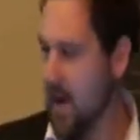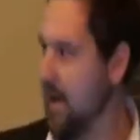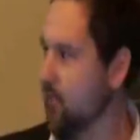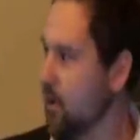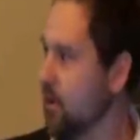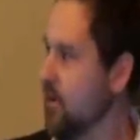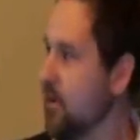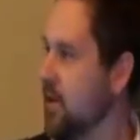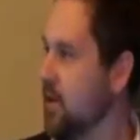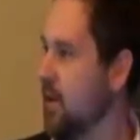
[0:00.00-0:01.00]
And if we look at
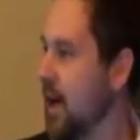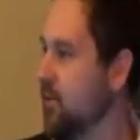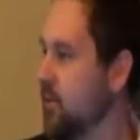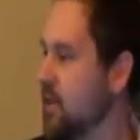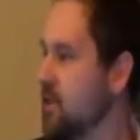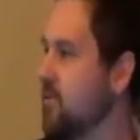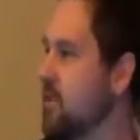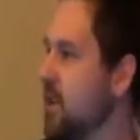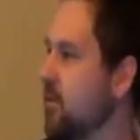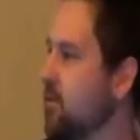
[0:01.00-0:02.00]
the average
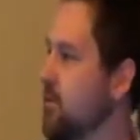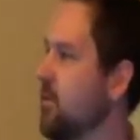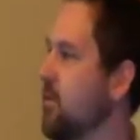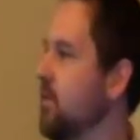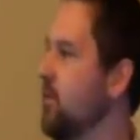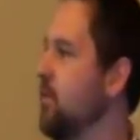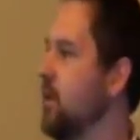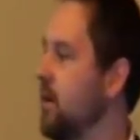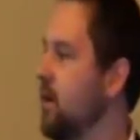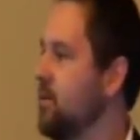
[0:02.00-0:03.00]
interest levels of
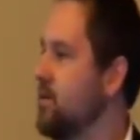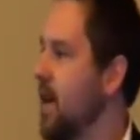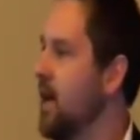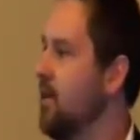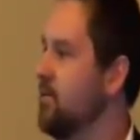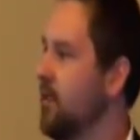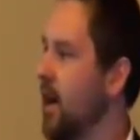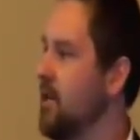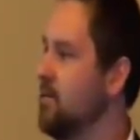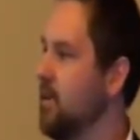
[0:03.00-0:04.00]
stakeholders,
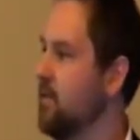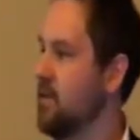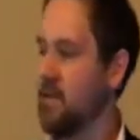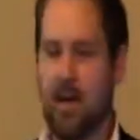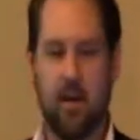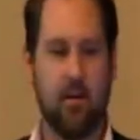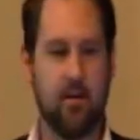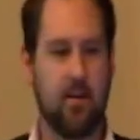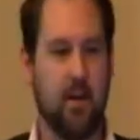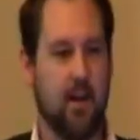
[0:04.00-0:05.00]
engagement levels of
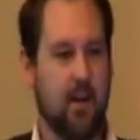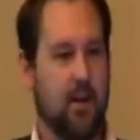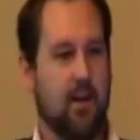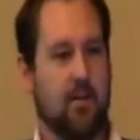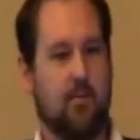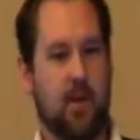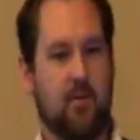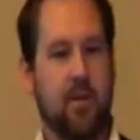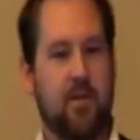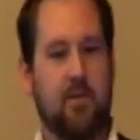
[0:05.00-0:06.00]
stakeholders,
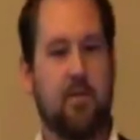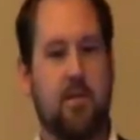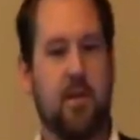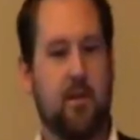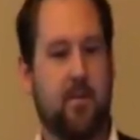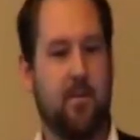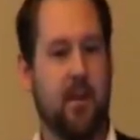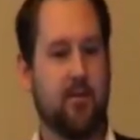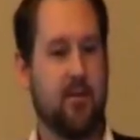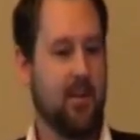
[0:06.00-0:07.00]
everyone's generally
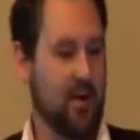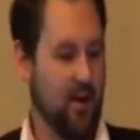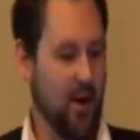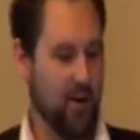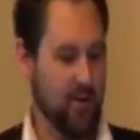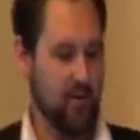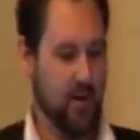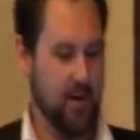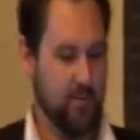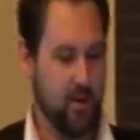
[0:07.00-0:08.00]
fairly interested early on
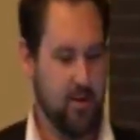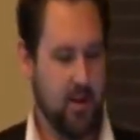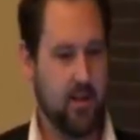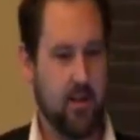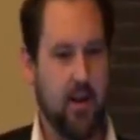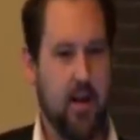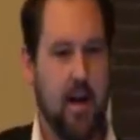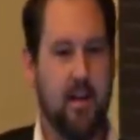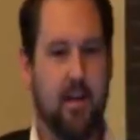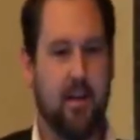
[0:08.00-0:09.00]
in the project,
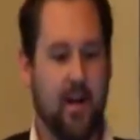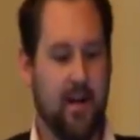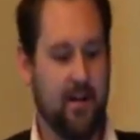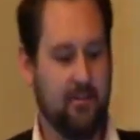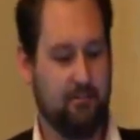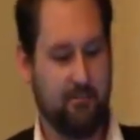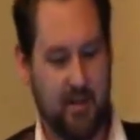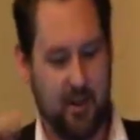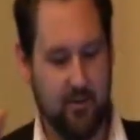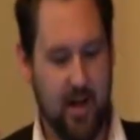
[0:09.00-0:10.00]
and then
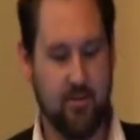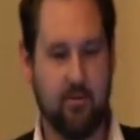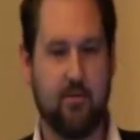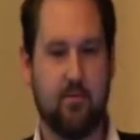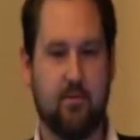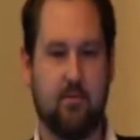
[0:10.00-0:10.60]
there's a gradual